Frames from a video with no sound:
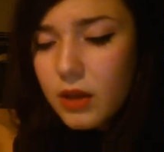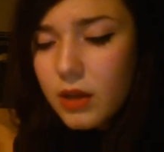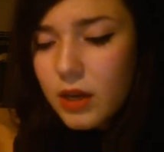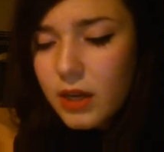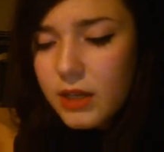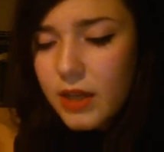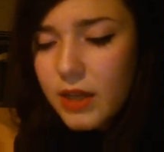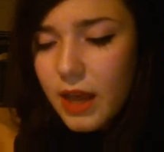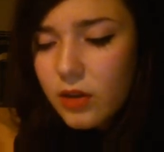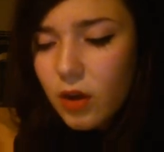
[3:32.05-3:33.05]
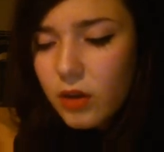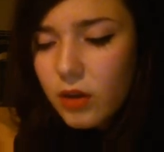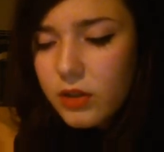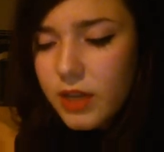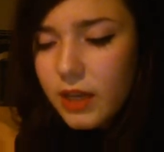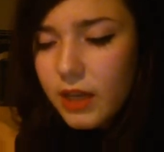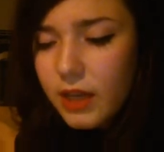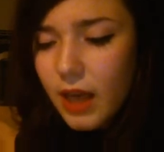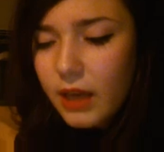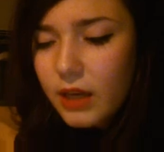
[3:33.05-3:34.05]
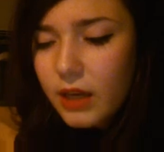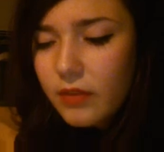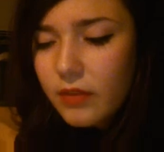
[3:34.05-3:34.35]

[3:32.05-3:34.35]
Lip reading: and I dared not take any of the